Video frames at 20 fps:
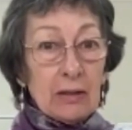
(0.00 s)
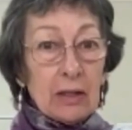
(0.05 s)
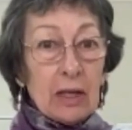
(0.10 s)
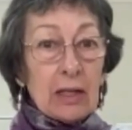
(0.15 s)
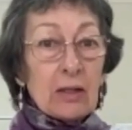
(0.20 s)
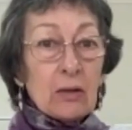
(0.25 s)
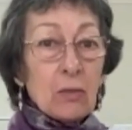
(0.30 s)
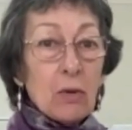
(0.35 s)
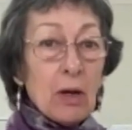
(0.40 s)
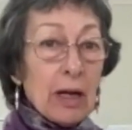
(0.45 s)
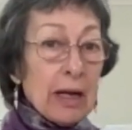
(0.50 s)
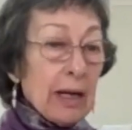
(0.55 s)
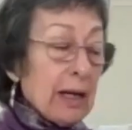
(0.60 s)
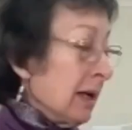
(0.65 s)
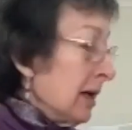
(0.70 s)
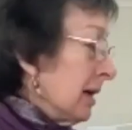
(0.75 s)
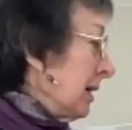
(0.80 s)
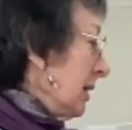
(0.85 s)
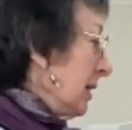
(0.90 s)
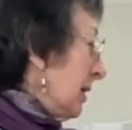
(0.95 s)
So that's
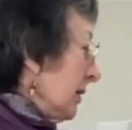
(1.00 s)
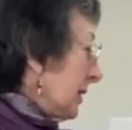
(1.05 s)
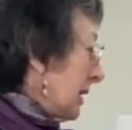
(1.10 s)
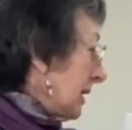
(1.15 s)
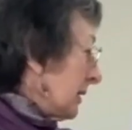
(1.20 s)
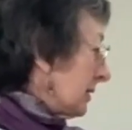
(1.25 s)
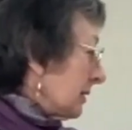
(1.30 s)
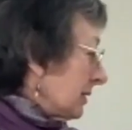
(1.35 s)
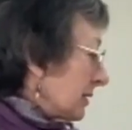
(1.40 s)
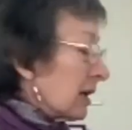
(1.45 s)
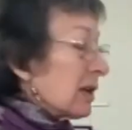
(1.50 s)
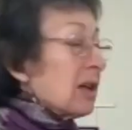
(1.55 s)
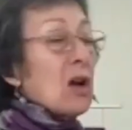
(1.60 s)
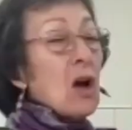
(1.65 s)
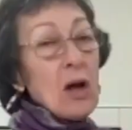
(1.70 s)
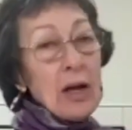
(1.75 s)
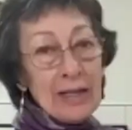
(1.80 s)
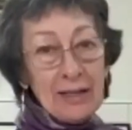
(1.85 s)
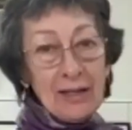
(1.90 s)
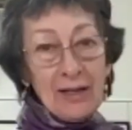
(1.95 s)
why there's a
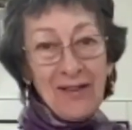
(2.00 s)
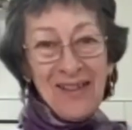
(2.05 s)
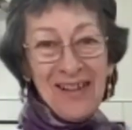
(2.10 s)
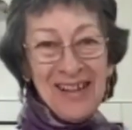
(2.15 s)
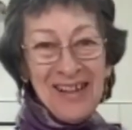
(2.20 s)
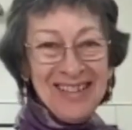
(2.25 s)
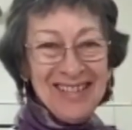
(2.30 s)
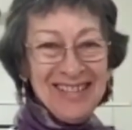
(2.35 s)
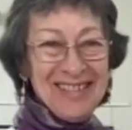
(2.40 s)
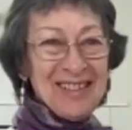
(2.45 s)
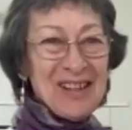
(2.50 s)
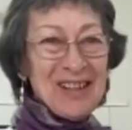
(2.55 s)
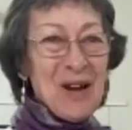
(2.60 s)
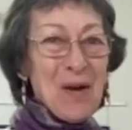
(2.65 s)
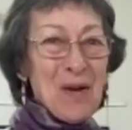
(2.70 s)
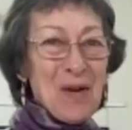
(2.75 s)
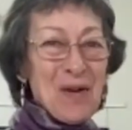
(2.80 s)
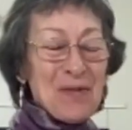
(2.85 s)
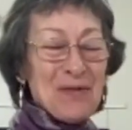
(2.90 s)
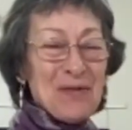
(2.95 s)
guideline
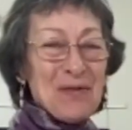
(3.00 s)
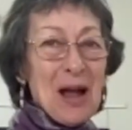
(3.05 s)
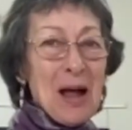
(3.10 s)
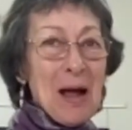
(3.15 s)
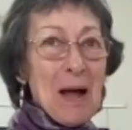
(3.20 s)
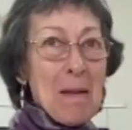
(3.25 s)
of